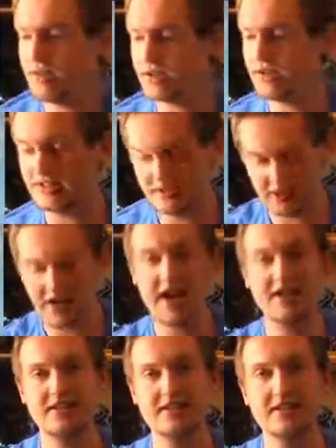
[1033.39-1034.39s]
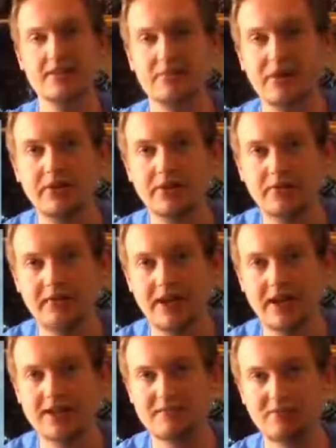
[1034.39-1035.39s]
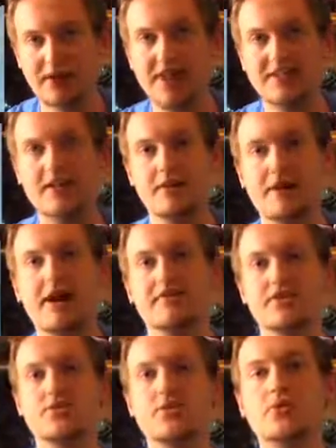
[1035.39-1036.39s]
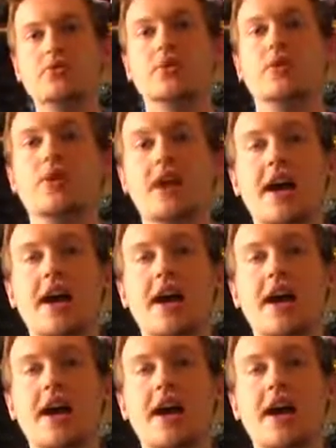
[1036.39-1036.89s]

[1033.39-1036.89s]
because he has this ability where I guess blades come out of his torso